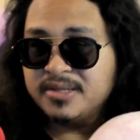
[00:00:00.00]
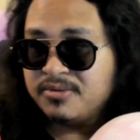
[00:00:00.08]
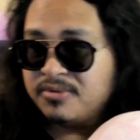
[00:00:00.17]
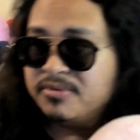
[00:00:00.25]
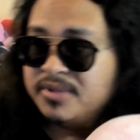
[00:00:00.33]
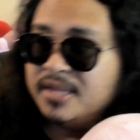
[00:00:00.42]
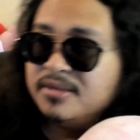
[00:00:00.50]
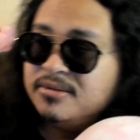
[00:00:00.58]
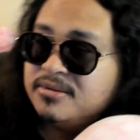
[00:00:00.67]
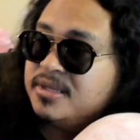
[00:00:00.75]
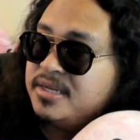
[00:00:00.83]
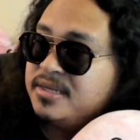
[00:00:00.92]
Like, what would that
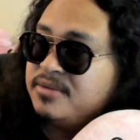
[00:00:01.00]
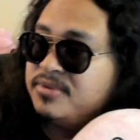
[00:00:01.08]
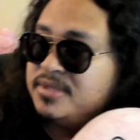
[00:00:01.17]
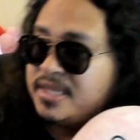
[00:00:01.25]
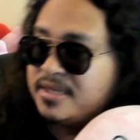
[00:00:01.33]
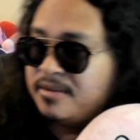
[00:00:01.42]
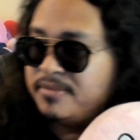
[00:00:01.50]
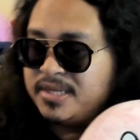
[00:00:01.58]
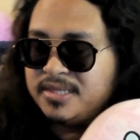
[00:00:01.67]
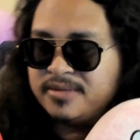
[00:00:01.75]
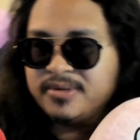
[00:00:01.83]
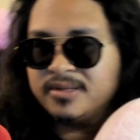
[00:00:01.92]
look like? What does that
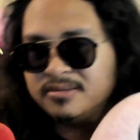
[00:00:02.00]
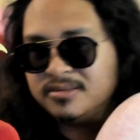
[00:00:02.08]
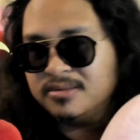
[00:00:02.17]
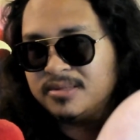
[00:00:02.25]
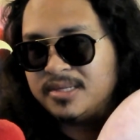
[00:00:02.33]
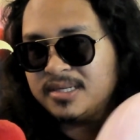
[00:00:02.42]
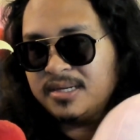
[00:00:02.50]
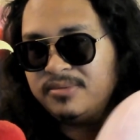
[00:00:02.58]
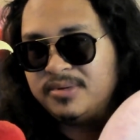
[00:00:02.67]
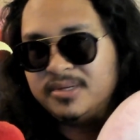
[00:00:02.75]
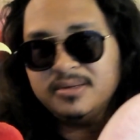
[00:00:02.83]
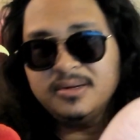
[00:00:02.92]
combination of colors look like, I
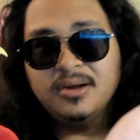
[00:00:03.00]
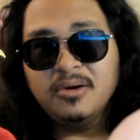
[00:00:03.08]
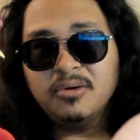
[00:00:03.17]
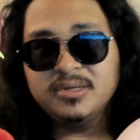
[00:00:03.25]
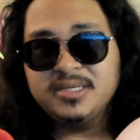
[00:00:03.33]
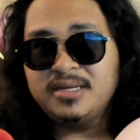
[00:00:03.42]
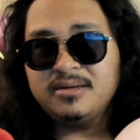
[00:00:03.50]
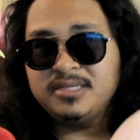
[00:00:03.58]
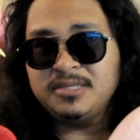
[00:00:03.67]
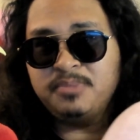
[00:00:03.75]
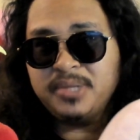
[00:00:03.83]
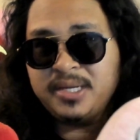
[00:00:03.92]
wonder? Or is it all
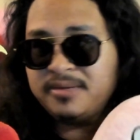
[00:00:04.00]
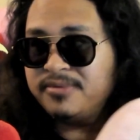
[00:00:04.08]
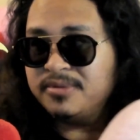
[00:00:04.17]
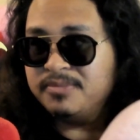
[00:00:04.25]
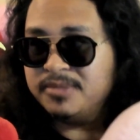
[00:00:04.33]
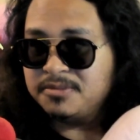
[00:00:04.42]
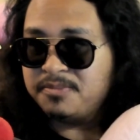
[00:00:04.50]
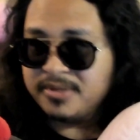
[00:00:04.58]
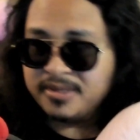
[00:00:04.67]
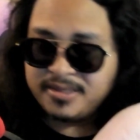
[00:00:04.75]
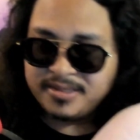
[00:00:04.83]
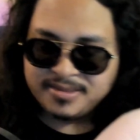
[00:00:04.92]
just black for the most
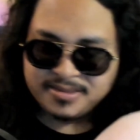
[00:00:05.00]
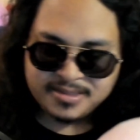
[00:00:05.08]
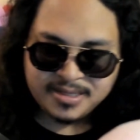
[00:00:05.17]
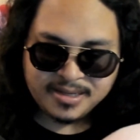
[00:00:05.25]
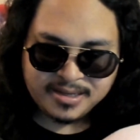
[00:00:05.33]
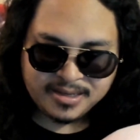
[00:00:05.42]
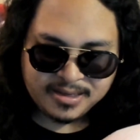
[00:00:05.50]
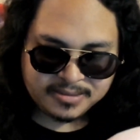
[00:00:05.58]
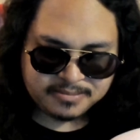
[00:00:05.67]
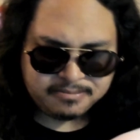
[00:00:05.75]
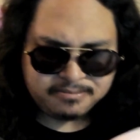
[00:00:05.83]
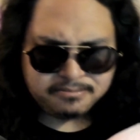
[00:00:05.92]
part?
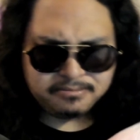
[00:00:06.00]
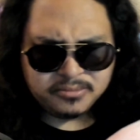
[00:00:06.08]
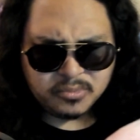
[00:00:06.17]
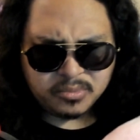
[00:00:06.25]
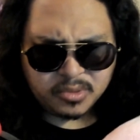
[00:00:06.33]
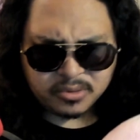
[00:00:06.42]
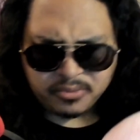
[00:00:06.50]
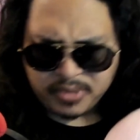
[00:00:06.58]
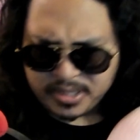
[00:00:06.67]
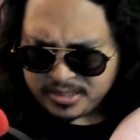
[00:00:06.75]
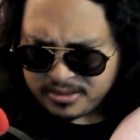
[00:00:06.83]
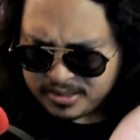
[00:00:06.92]
Or
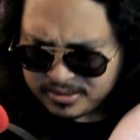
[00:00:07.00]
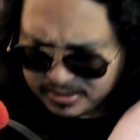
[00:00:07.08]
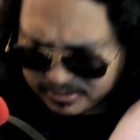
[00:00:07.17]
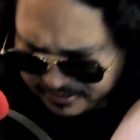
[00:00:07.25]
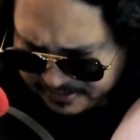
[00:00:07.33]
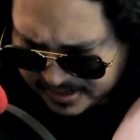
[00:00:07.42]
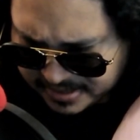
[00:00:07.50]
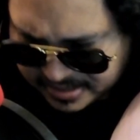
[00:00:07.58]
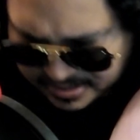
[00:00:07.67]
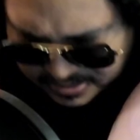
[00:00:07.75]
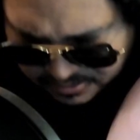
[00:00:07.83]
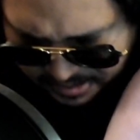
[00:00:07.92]
white? No.
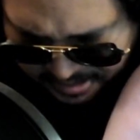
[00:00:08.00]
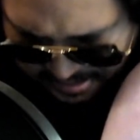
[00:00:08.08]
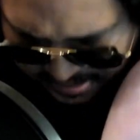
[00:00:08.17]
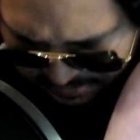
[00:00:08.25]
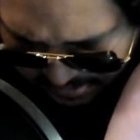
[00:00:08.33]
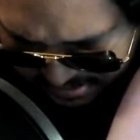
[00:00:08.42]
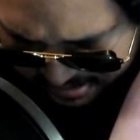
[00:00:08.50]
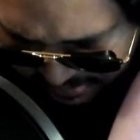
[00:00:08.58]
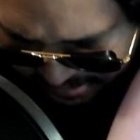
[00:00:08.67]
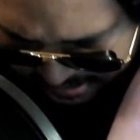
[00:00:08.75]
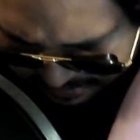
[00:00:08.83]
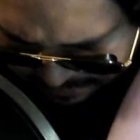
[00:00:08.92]
Reflected, so white. Is it mostly white?